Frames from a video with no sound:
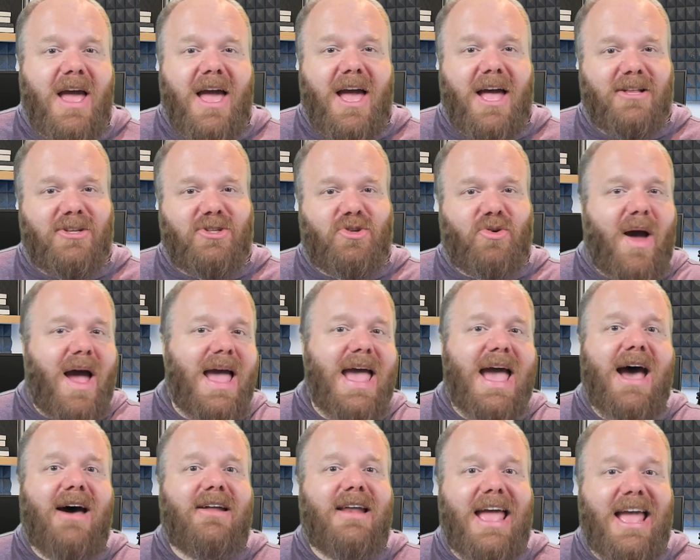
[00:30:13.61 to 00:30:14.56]
and try
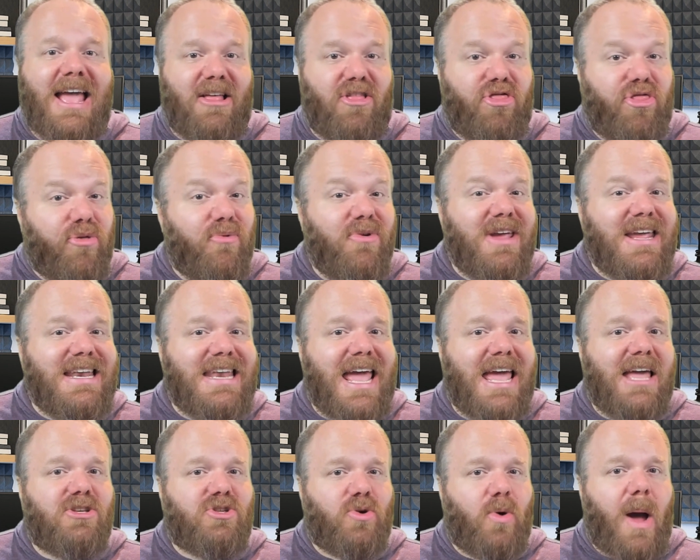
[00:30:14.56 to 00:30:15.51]
out a
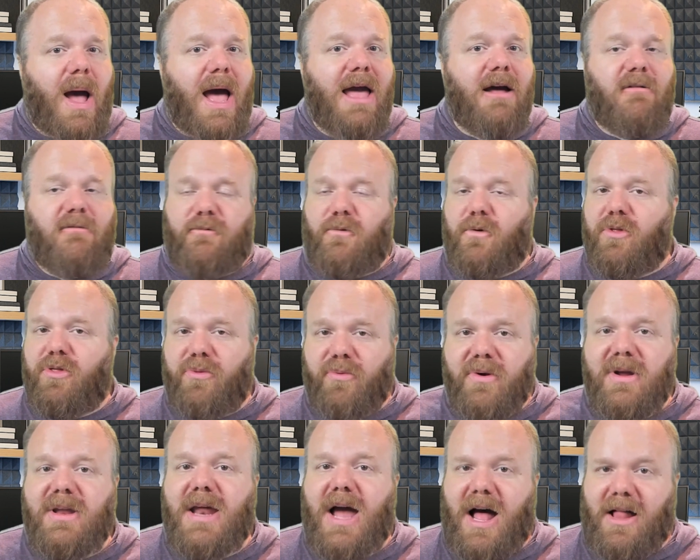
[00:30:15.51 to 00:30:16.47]
3-day trial for
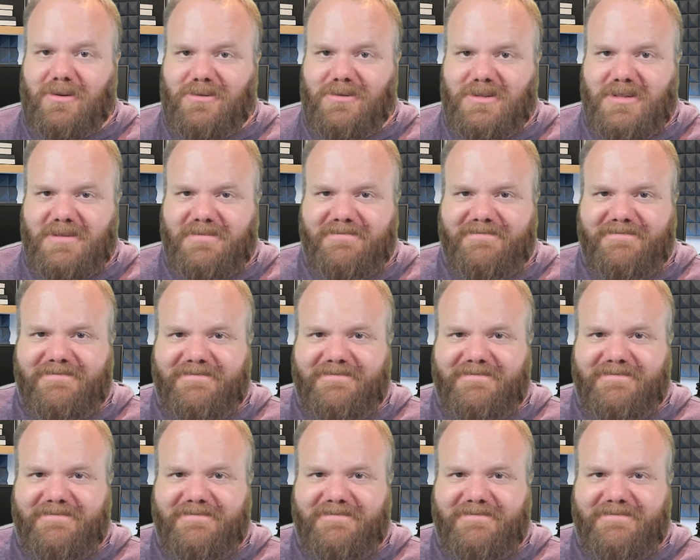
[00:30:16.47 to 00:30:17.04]
$3.